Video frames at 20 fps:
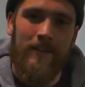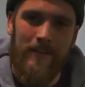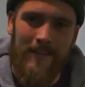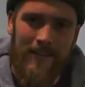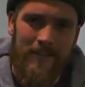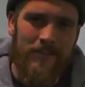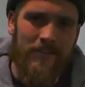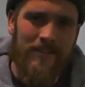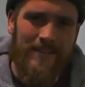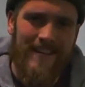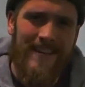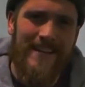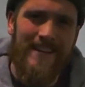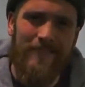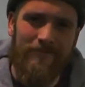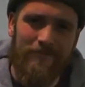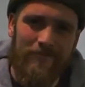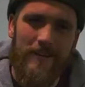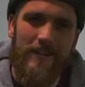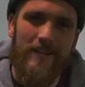Let's just say he
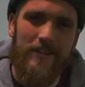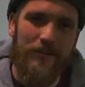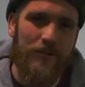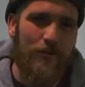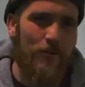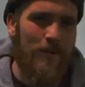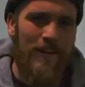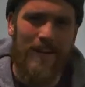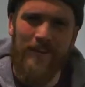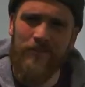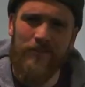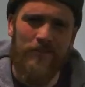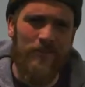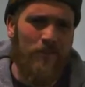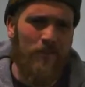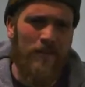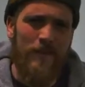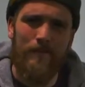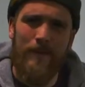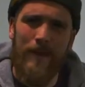can really shoot, ain't just
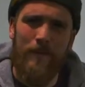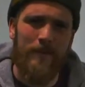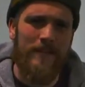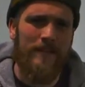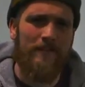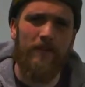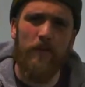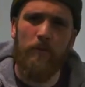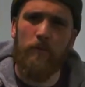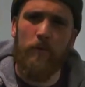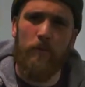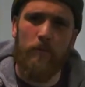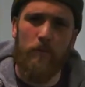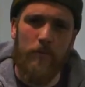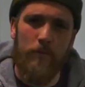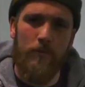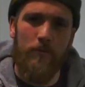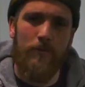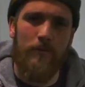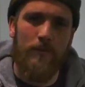talking about with his football
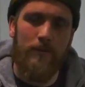boot.